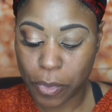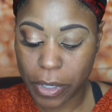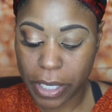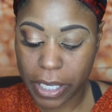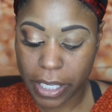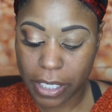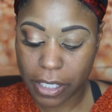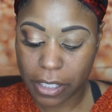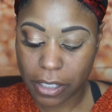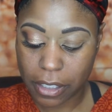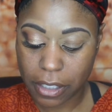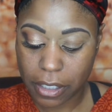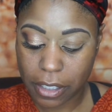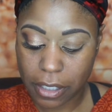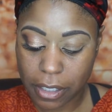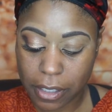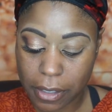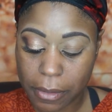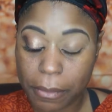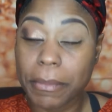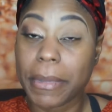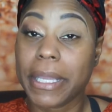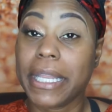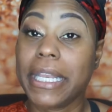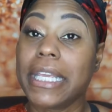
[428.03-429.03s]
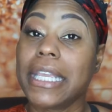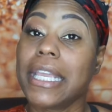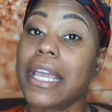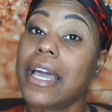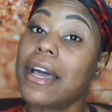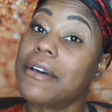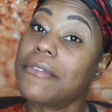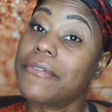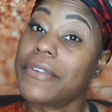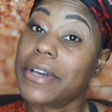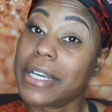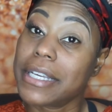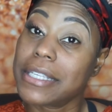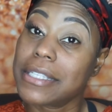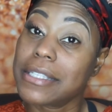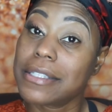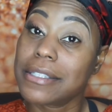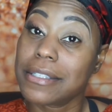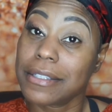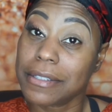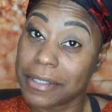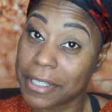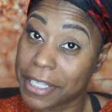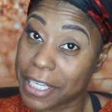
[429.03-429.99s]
what many of us,